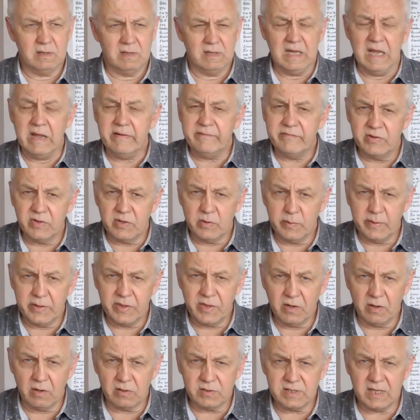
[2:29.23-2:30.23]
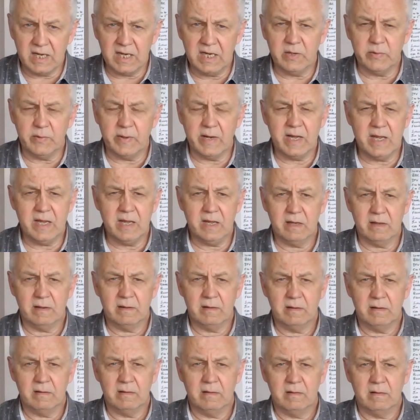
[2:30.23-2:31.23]
Even though he thought it anyway,
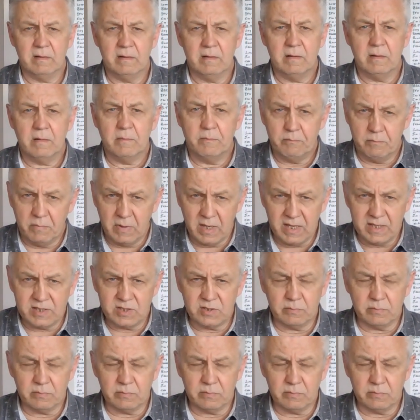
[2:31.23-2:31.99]
married